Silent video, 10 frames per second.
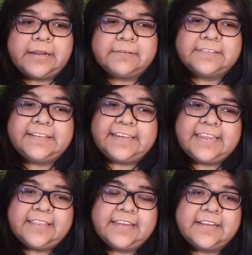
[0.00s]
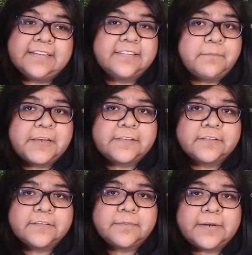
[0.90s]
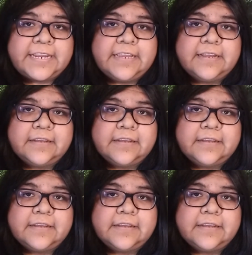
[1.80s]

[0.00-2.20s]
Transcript: I was taking like a semester break.